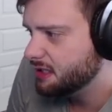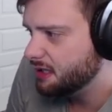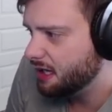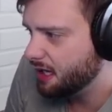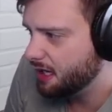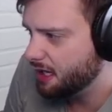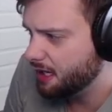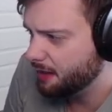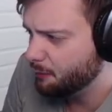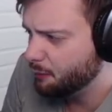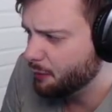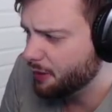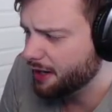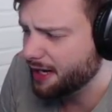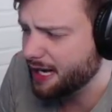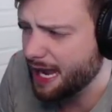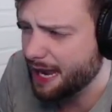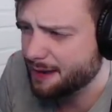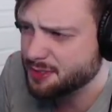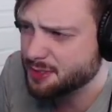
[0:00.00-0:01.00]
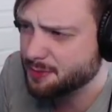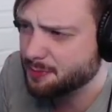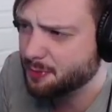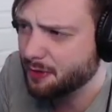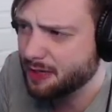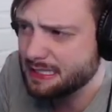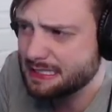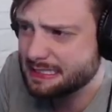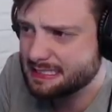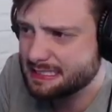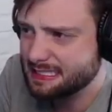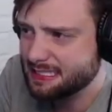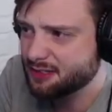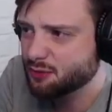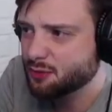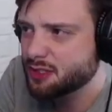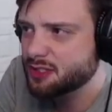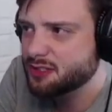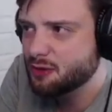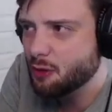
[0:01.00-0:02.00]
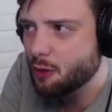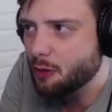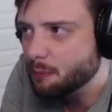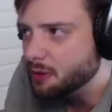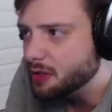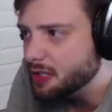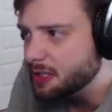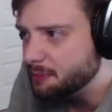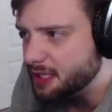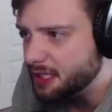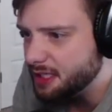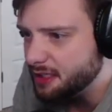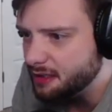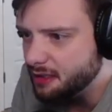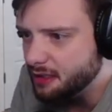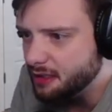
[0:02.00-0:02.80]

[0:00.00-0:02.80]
where capture point D would normally be.